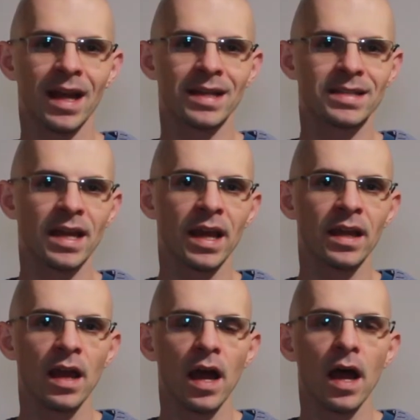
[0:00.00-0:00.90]

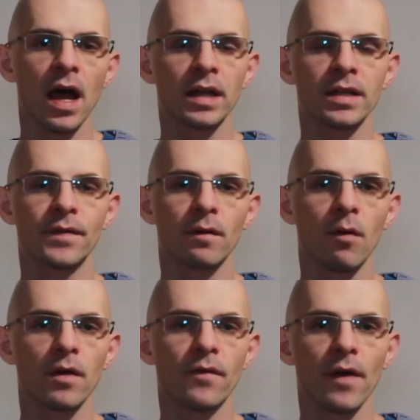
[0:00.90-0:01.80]
SA and the
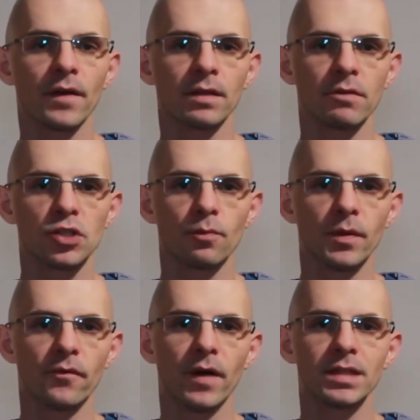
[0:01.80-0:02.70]
Ferrari 500
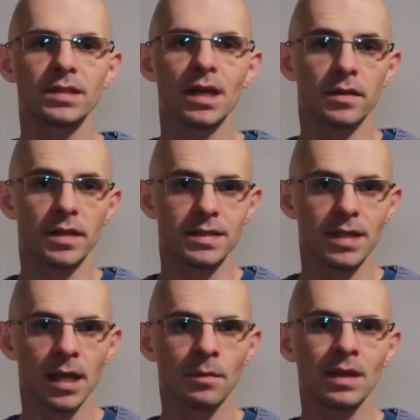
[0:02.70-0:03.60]
Superfast, the
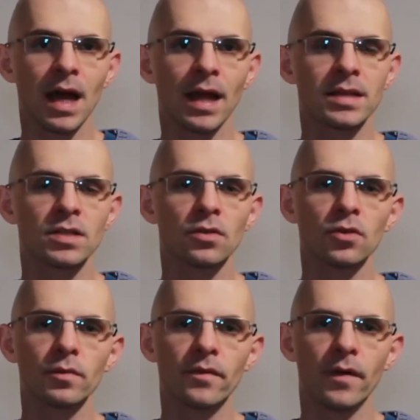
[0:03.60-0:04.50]
same lines
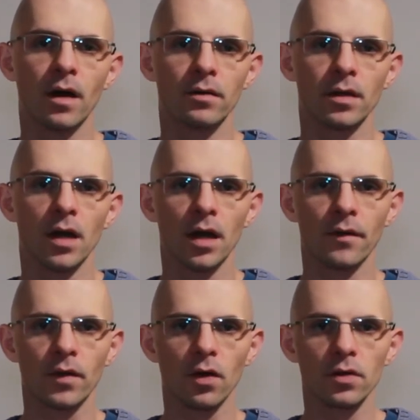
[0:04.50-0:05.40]
could be found.
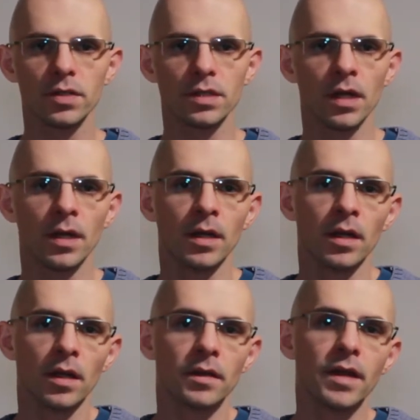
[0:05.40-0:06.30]
Of course,
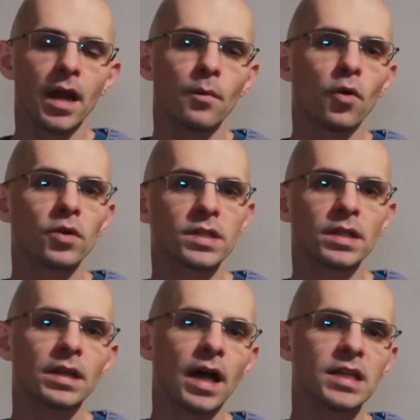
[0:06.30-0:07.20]
they are more
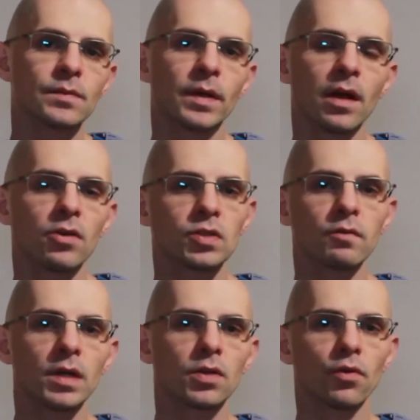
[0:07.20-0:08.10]
stylized because
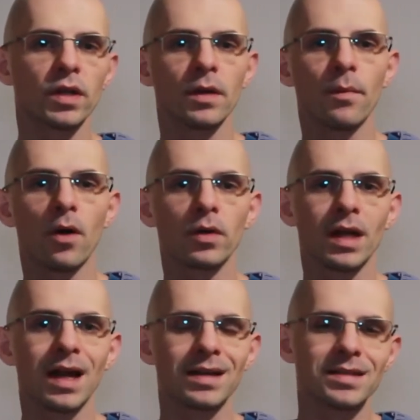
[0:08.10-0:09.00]
we are talking about
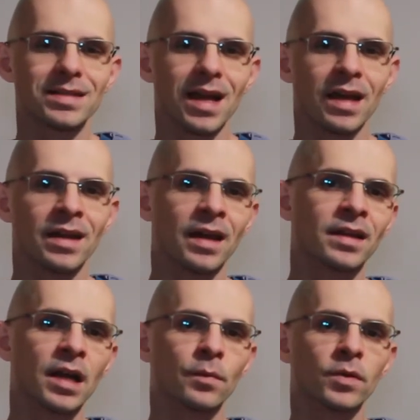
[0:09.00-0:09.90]
car design and
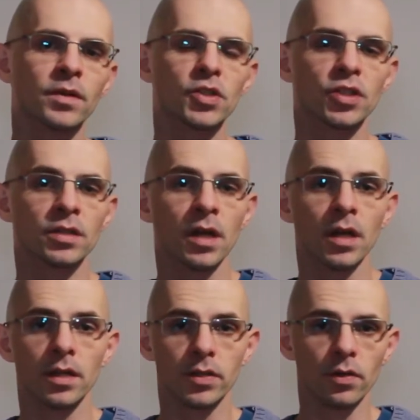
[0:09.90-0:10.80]
car production
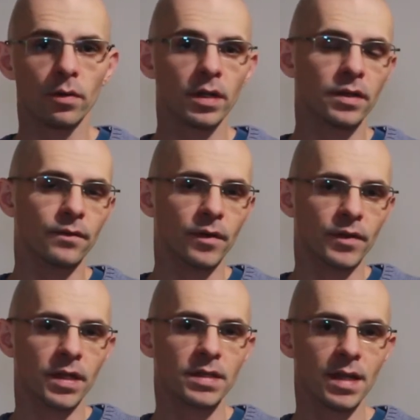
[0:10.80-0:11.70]
during the
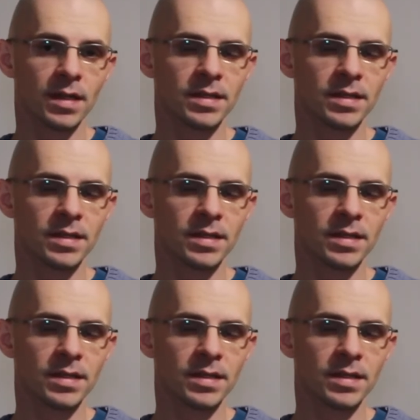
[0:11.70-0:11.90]
50s and